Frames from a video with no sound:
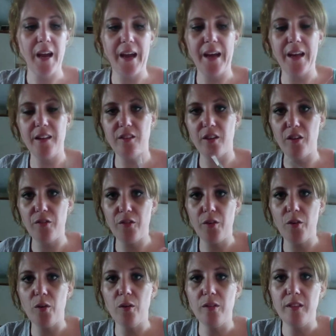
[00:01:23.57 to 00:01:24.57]
and I've
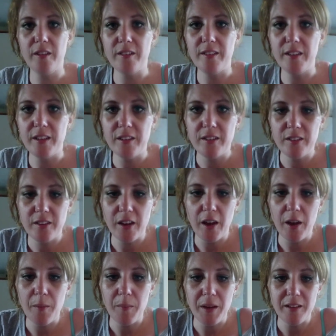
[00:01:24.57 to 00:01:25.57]
got, this is
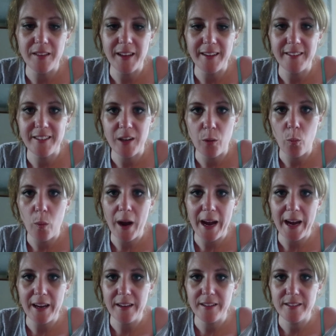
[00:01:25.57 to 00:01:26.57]
it's actually a
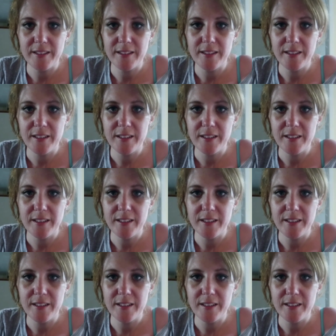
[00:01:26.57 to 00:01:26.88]
wax